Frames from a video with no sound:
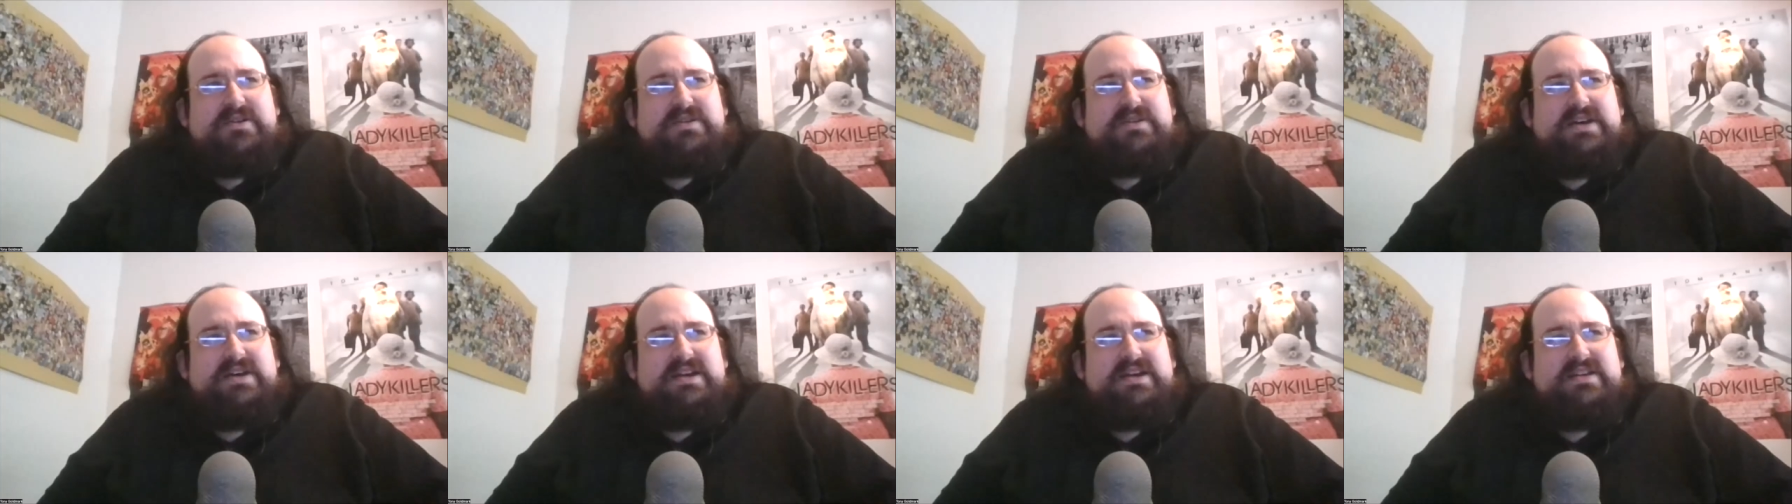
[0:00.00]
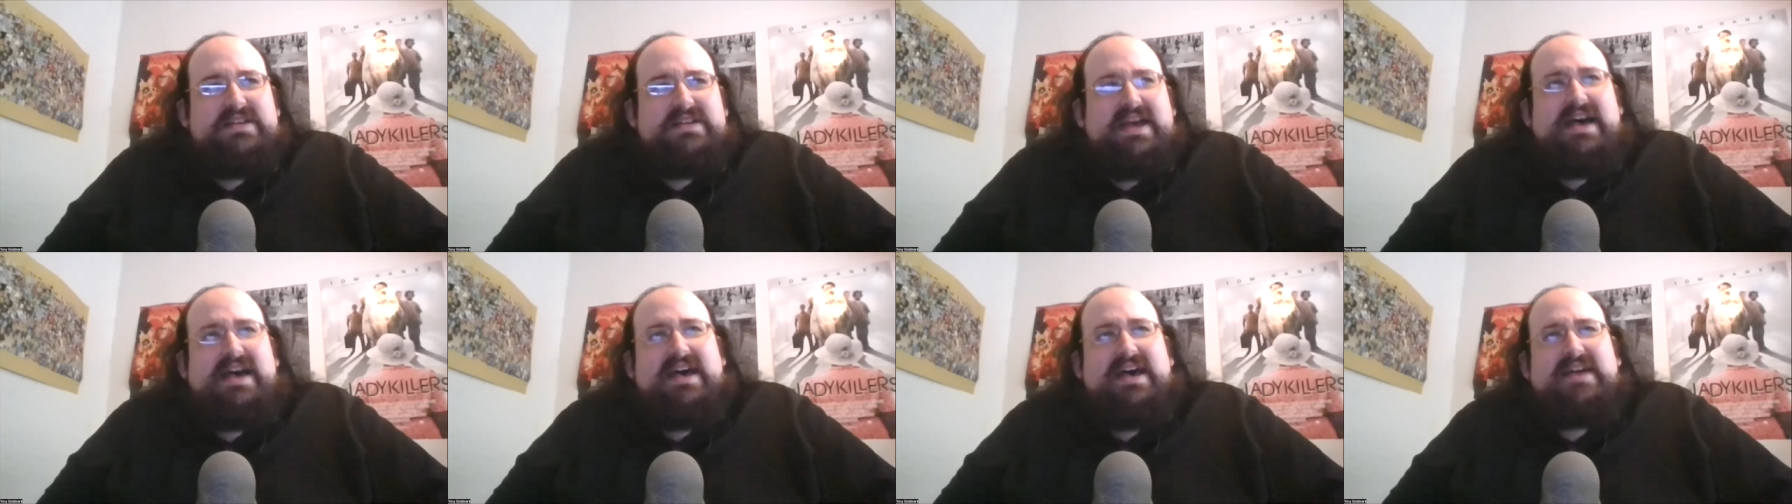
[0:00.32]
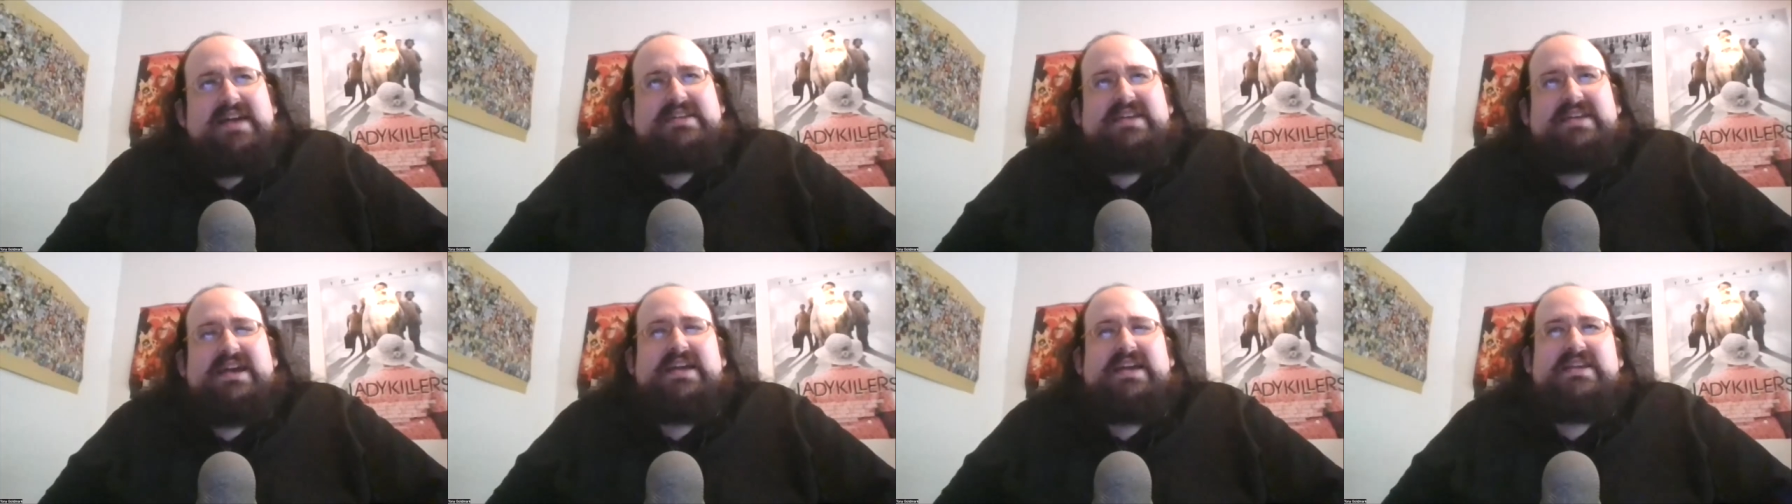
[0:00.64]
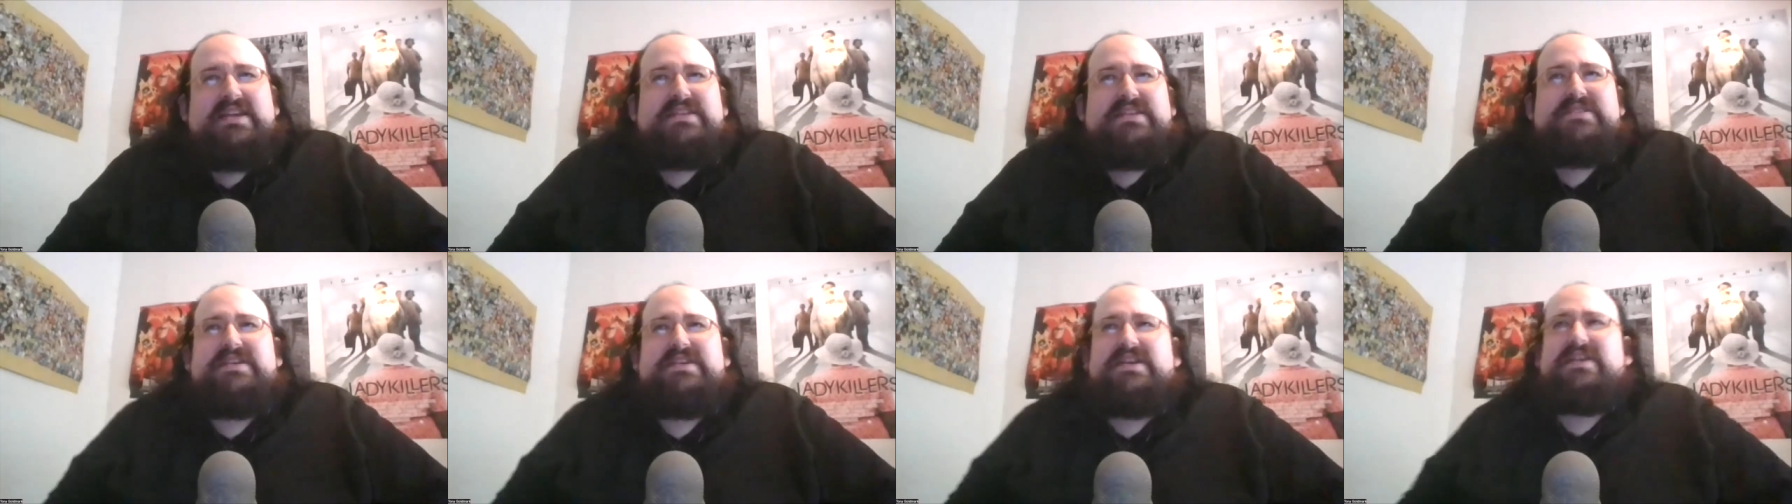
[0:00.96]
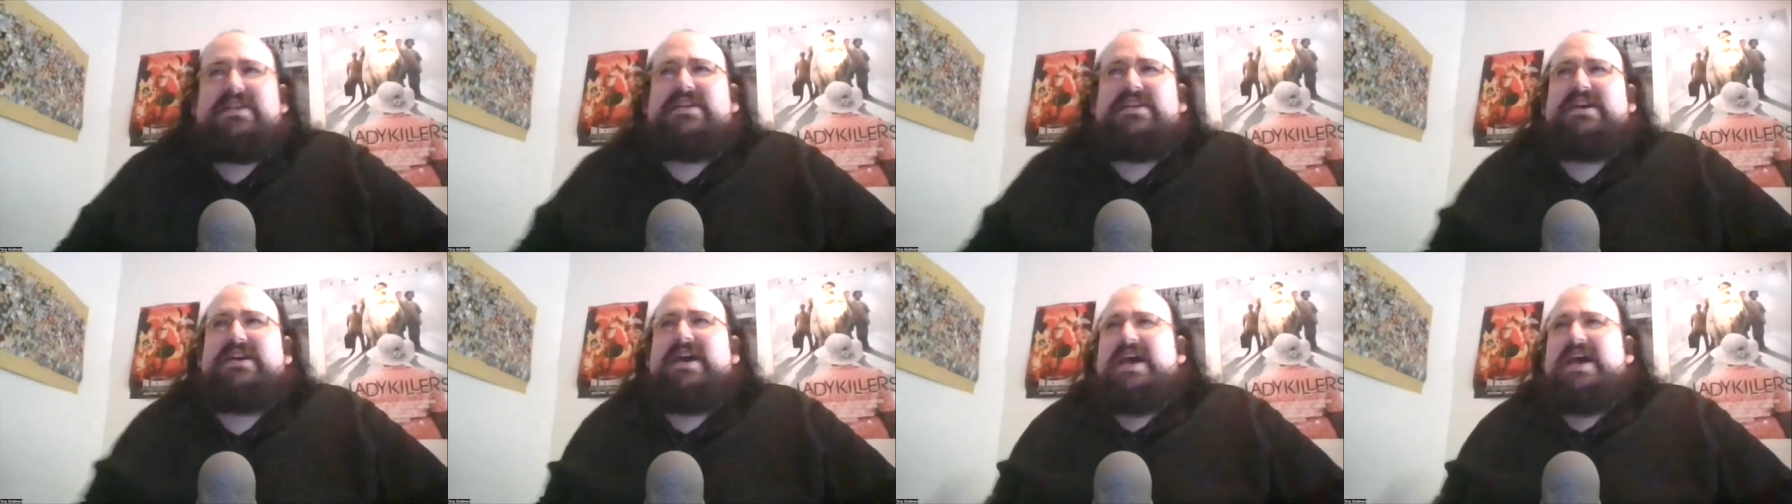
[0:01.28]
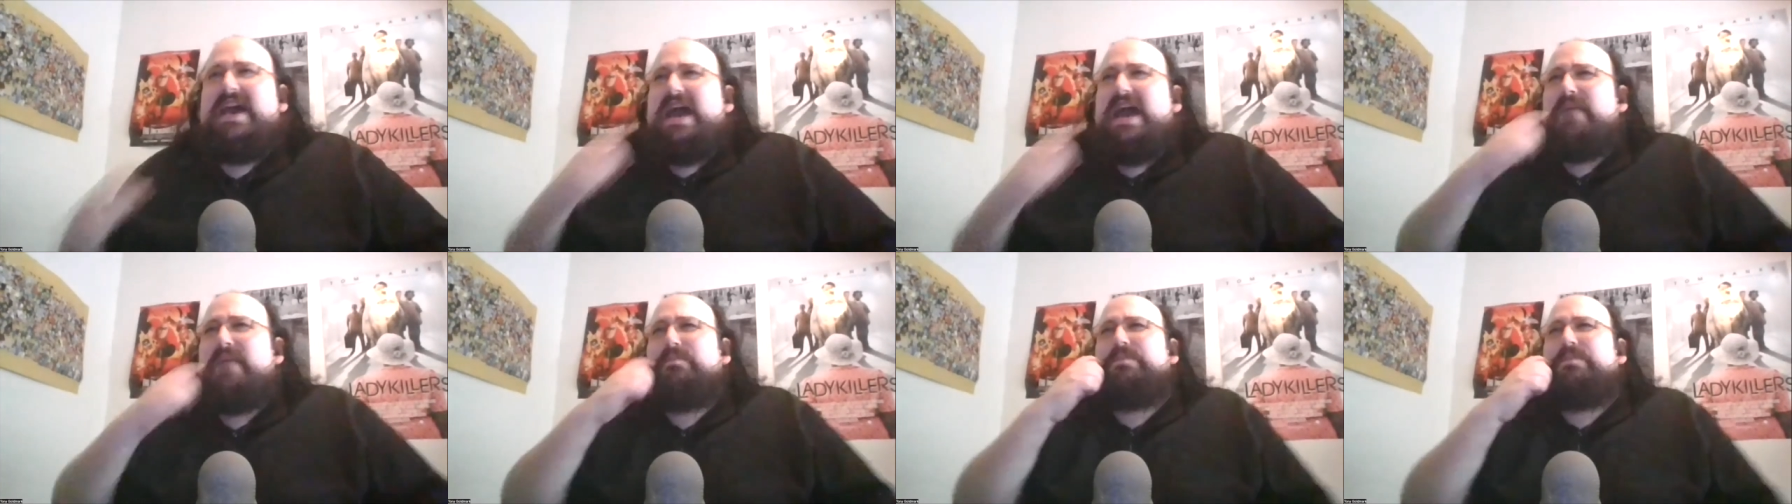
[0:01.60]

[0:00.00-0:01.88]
uh, da, da, da, da, uh,